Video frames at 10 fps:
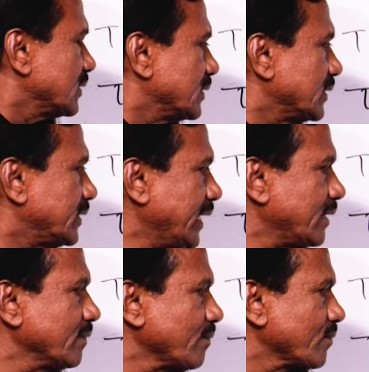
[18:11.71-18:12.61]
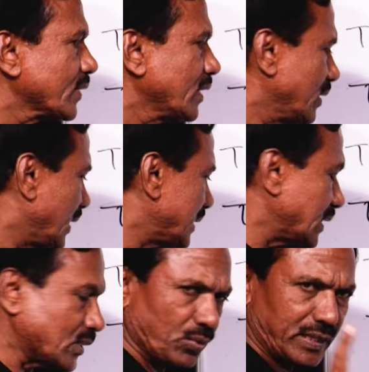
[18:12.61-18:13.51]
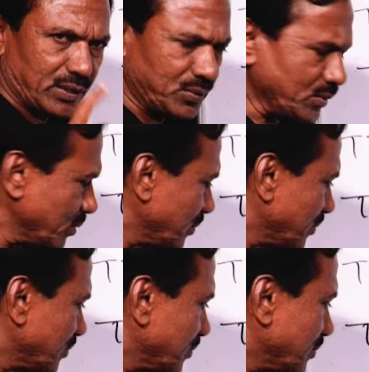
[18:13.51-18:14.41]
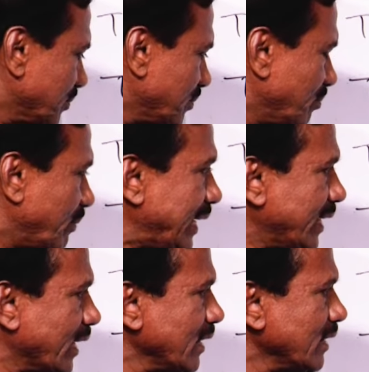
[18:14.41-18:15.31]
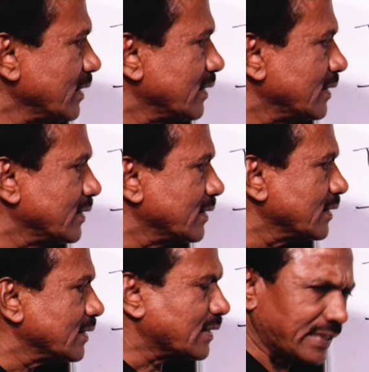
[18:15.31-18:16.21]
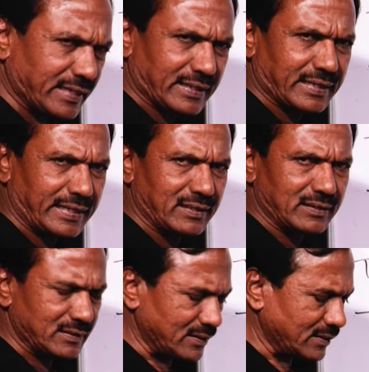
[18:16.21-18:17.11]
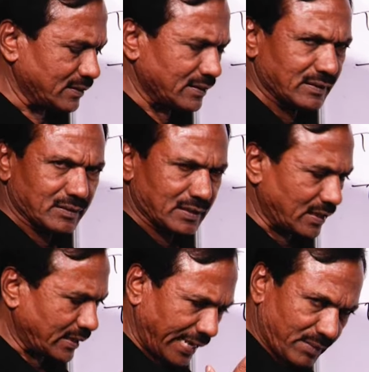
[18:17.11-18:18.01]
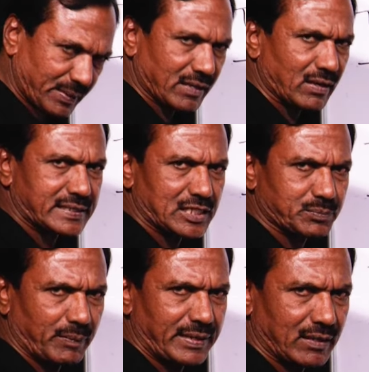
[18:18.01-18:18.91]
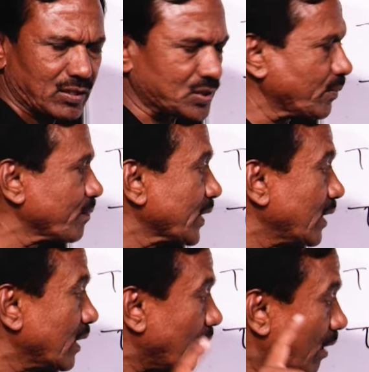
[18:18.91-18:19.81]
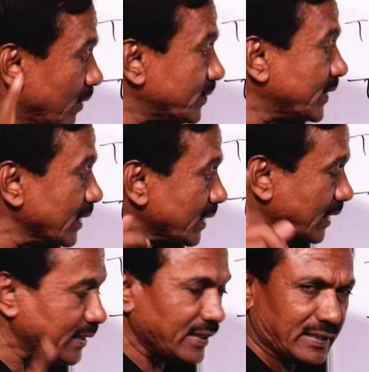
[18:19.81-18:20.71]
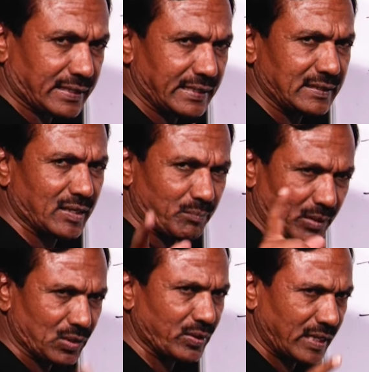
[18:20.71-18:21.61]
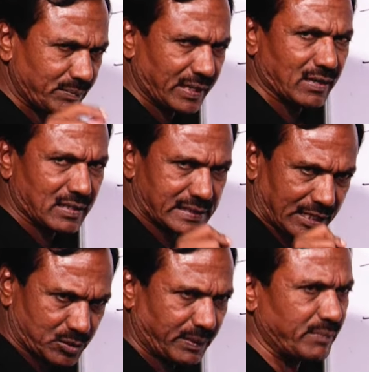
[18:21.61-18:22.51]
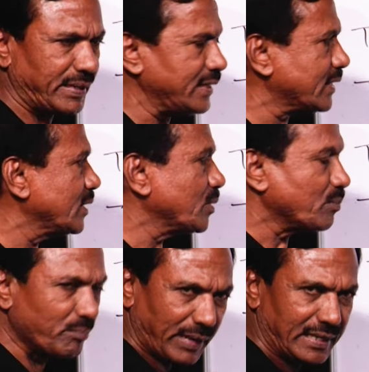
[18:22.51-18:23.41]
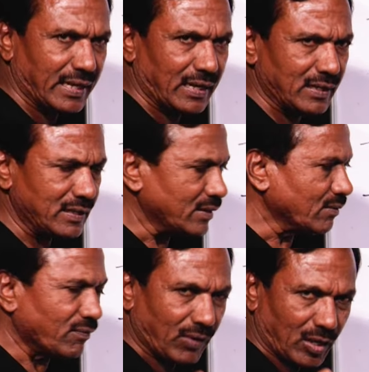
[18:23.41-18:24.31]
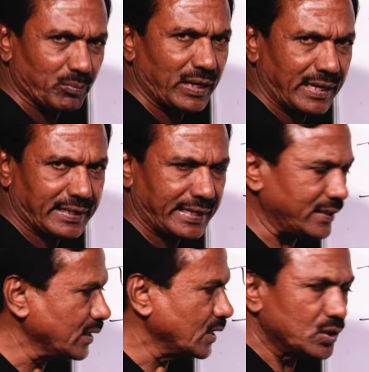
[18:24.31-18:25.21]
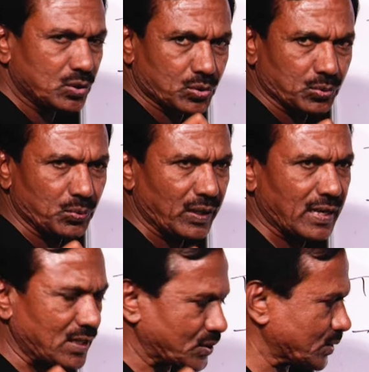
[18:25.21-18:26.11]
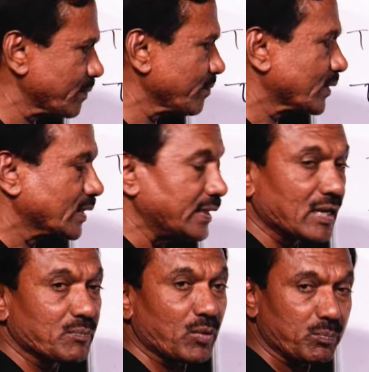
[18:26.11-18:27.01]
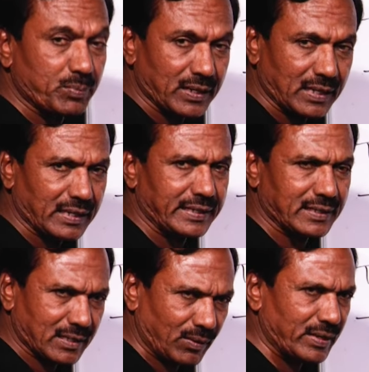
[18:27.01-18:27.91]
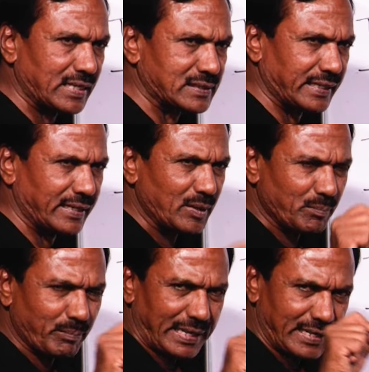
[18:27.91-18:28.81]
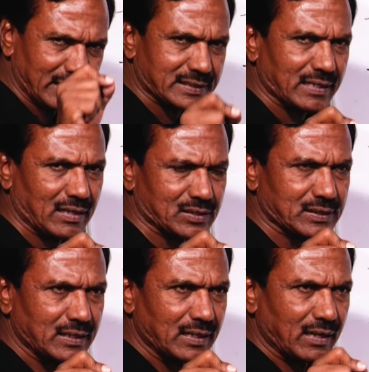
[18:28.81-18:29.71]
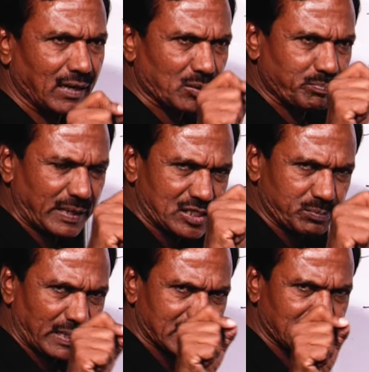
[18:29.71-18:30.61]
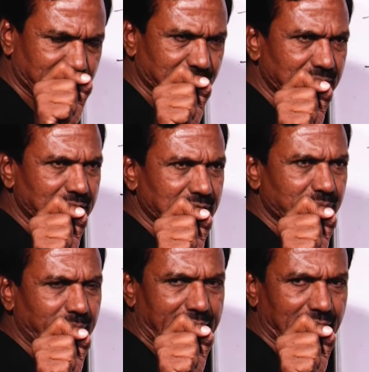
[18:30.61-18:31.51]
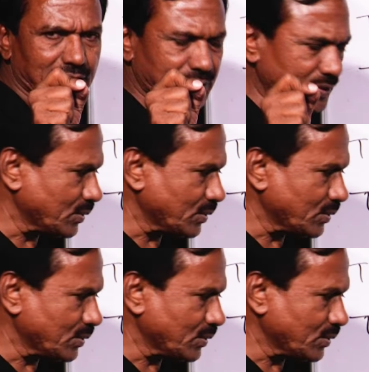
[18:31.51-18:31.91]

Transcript: Then, as I told you, Mendel conducted the dihybrid cross experiment also. After conducting the monohybrid cross experiment, Mendel formulated 2 laws. They are popularly called as the Mendel's laws or principles of Mendel's.